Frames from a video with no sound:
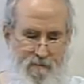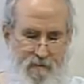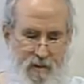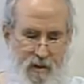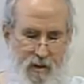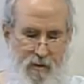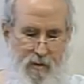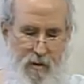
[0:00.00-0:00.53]

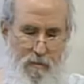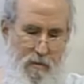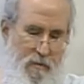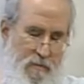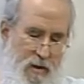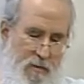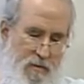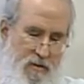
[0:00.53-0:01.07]
Uh, and
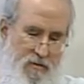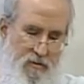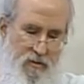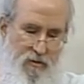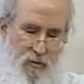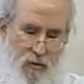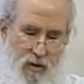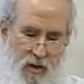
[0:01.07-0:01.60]
maybe
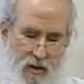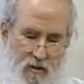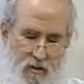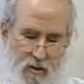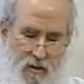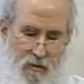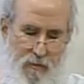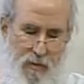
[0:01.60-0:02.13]
this will get
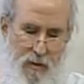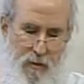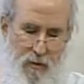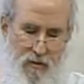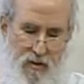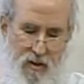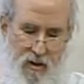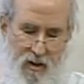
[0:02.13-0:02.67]
uh, Maybe we'll
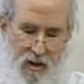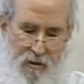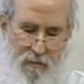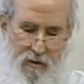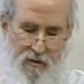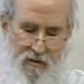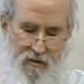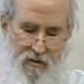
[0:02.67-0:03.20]
hit a
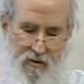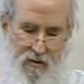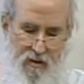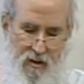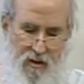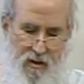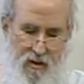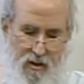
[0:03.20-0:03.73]
couple of other
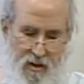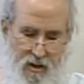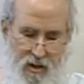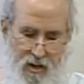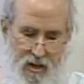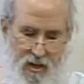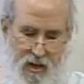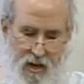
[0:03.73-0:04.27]
uh,
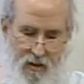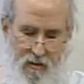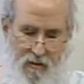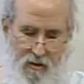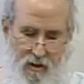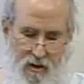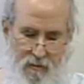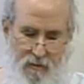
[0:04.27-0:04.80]
counter
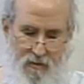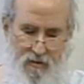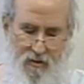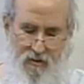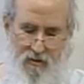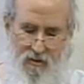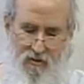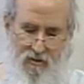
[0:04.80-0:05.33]
arguments
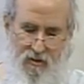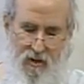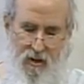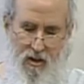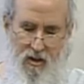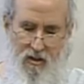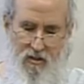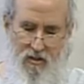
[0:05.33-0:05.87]
because this
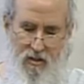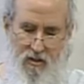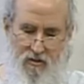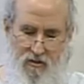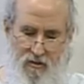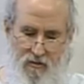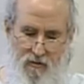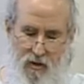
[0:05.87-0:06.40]
this
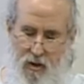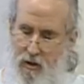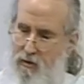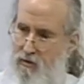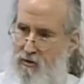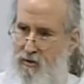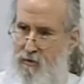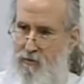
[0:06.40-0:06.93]
following
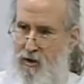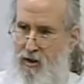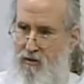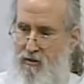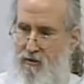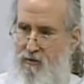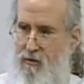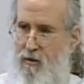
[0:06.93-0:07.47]
this
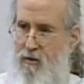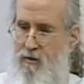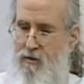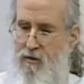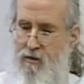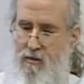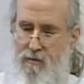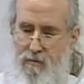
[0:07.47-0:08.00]
objection
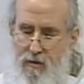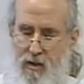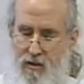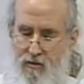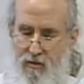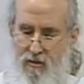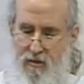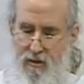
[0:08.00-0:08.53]
further
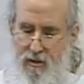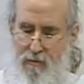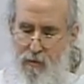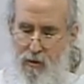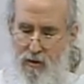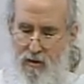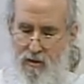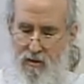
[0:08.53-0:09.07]
gets us a little
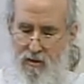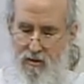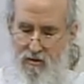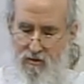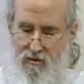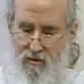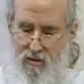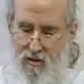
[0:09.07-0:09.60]
more into the
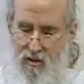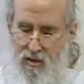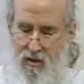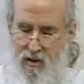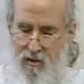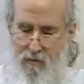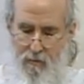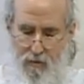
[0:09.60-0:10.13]
the
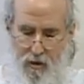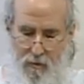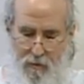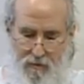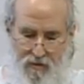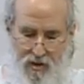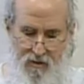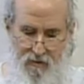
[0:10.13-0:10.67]
uh, problem
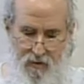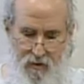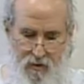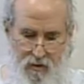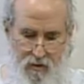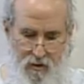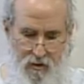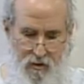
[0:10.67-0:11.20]
of evil.
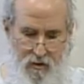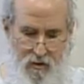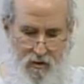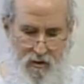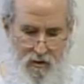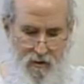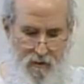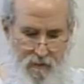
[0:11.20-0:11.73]

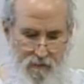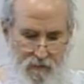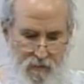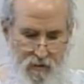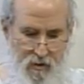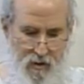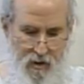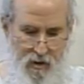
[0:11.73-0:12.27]

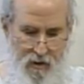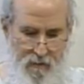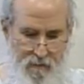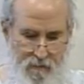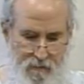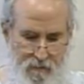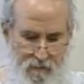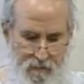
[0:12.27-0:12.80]
Um,